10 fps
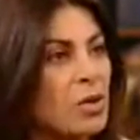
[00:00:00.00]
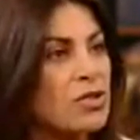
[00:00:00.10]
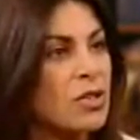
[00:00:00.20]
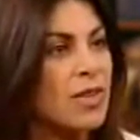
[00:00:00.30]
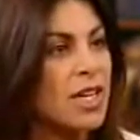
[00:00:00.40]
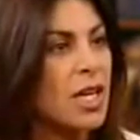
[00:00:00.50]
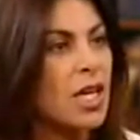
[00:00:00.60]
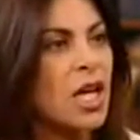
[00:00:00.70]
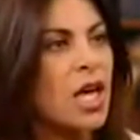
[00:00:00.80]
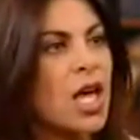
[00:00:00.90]
pounds or something.
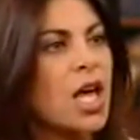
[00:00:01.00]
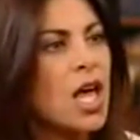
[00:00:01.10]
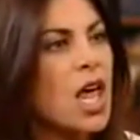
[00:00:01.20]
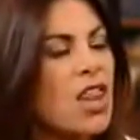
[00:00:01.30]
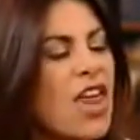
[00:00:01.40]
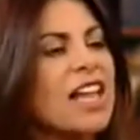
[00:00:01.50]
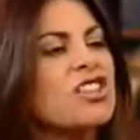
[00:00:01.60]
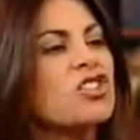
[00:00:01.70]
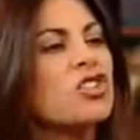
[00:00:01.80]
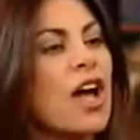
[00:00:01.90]

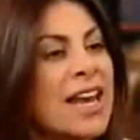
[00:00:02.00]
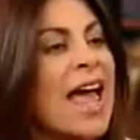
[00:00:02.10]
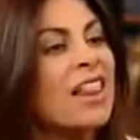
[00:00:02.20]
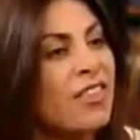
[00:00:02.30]
That's an